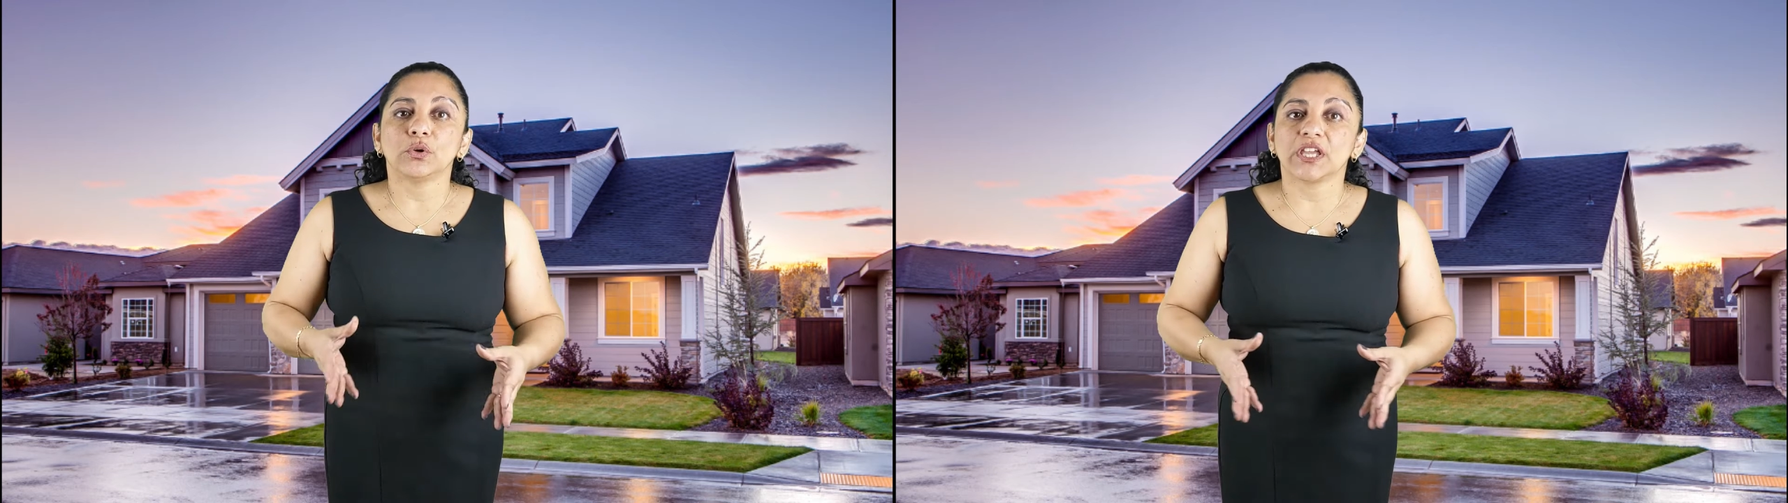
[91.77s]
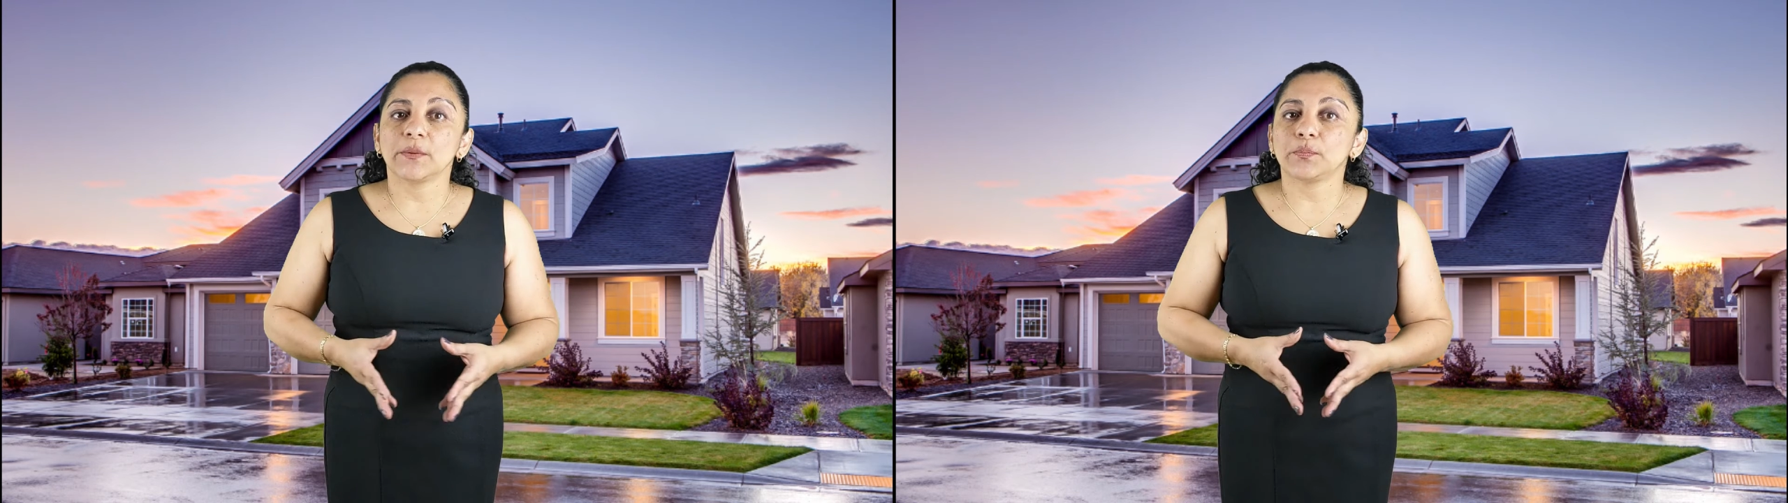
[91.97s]

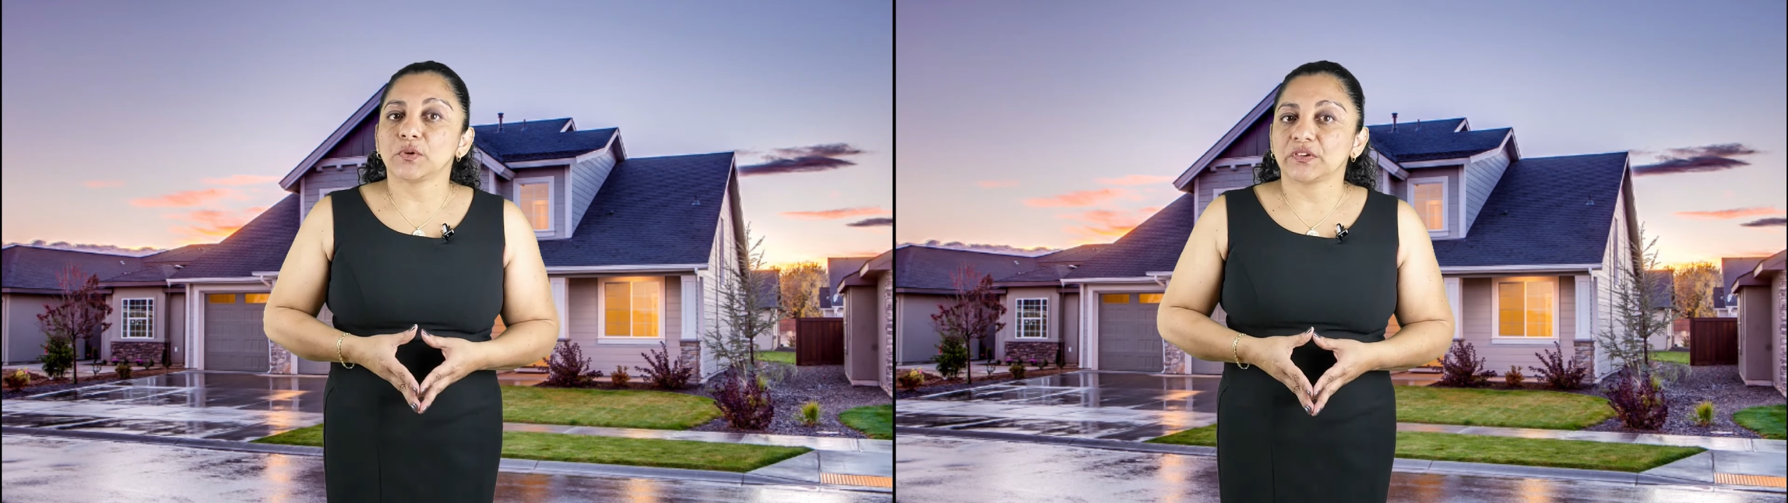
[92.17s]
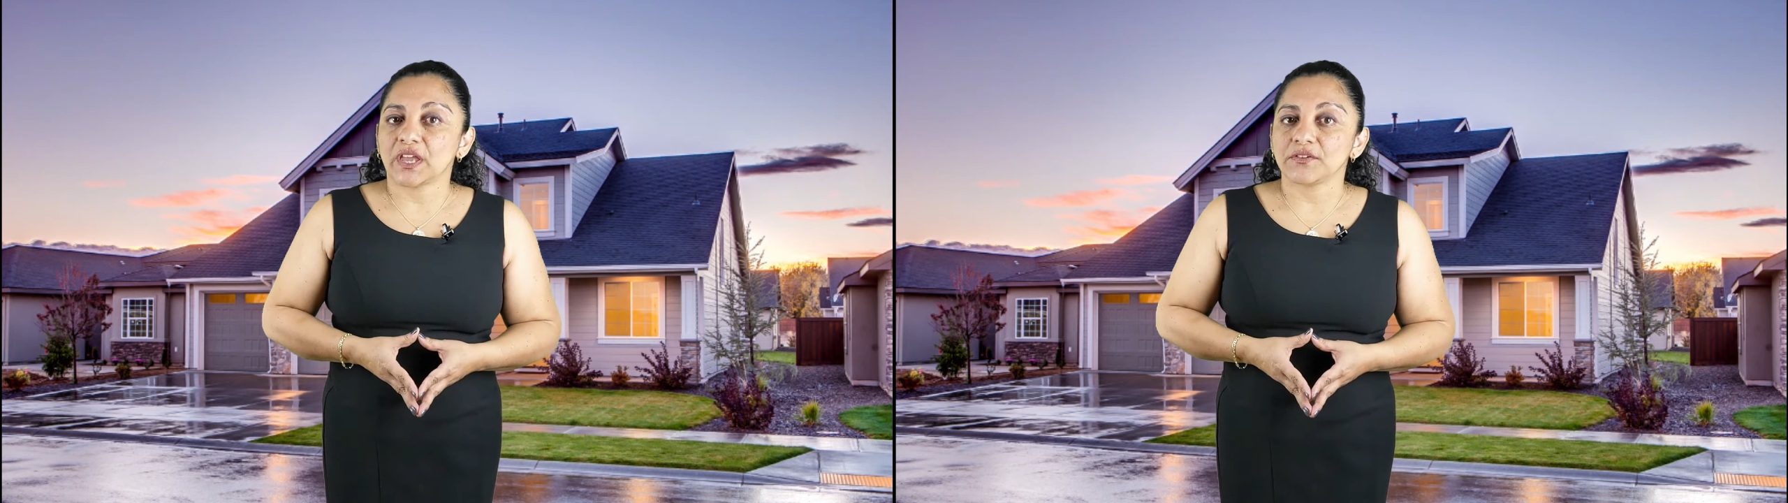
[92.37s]
to keep
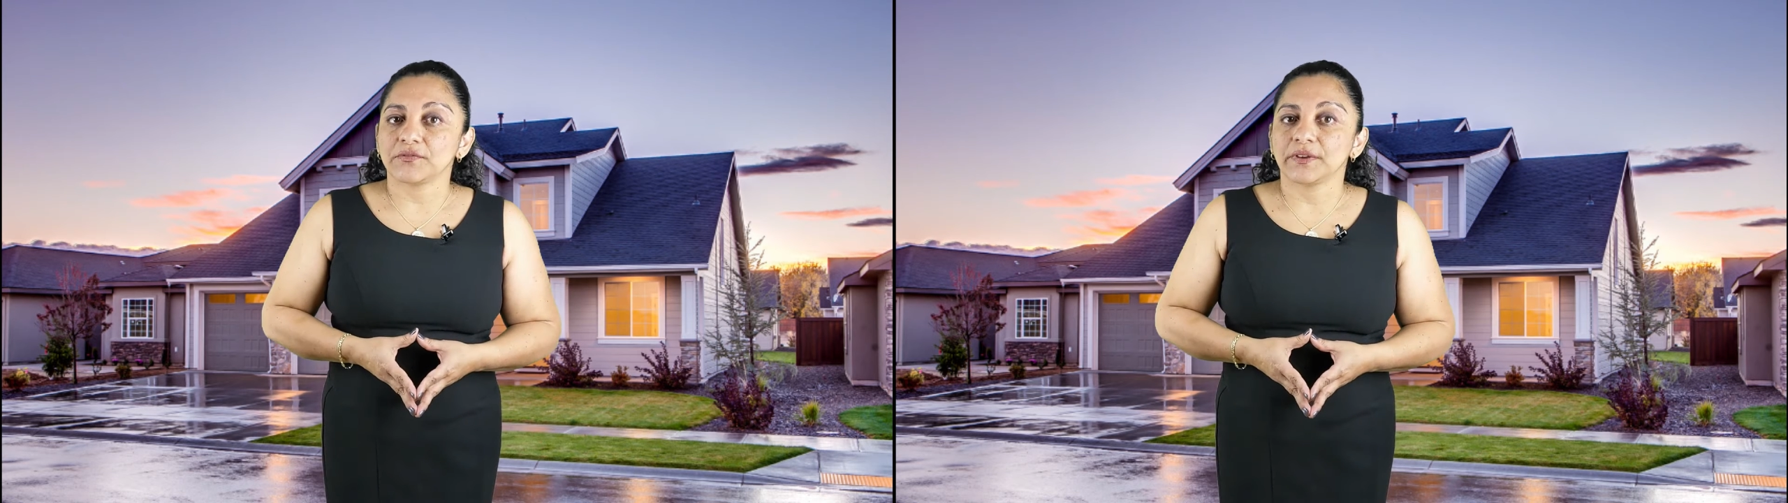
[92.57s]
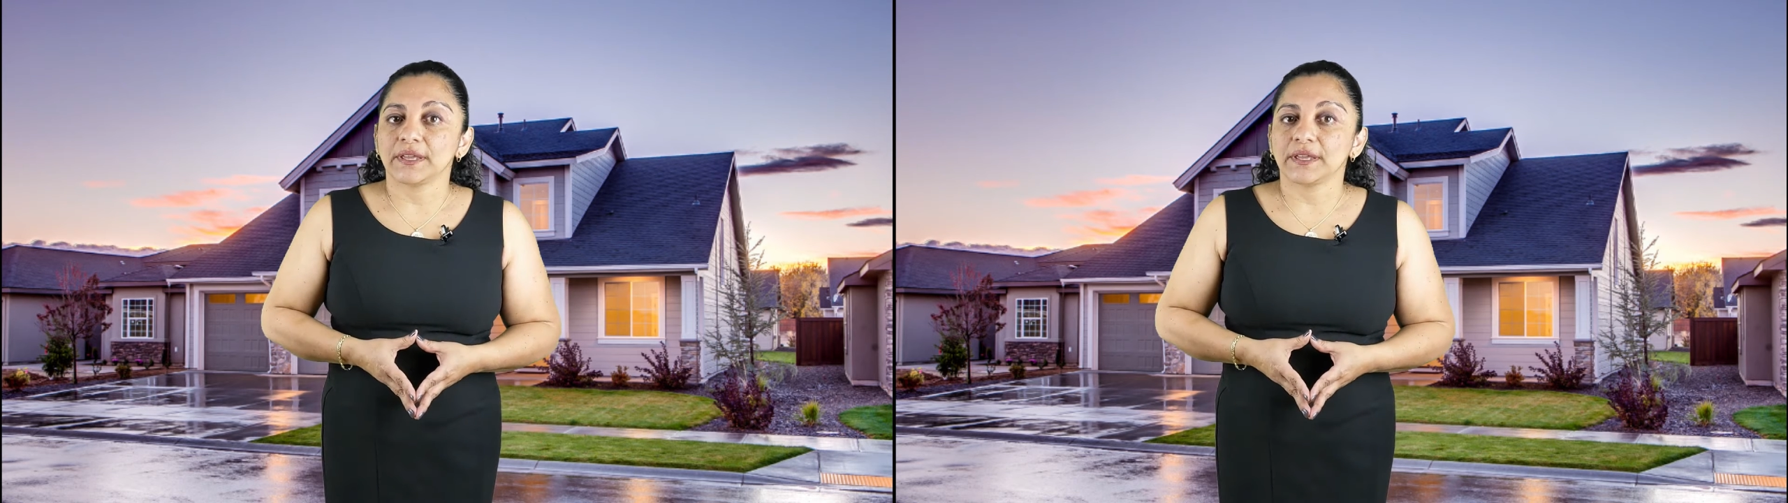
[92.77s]
you safe.